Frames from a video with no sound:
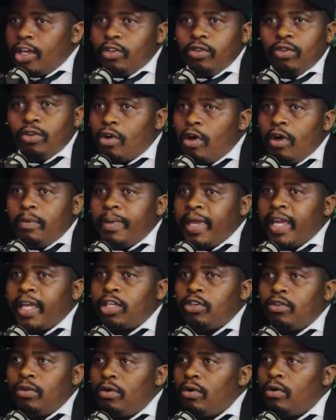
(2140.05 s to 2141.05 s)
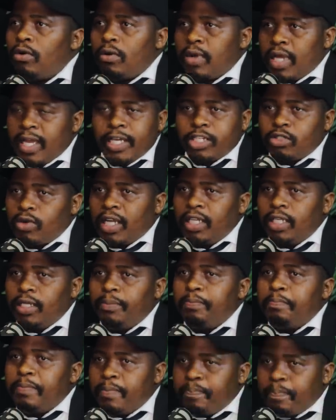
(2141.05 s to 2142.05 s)
You go back, you
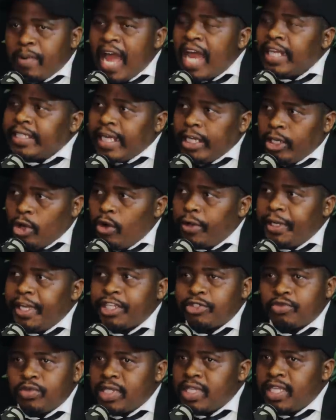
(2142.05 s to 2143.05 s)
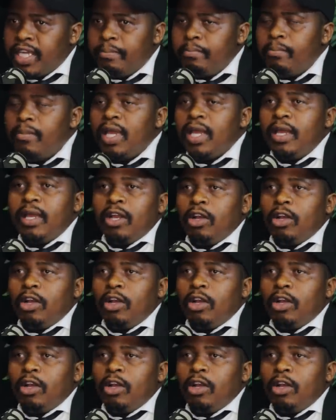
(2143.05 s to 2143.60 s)
actually be blunt and honest with them.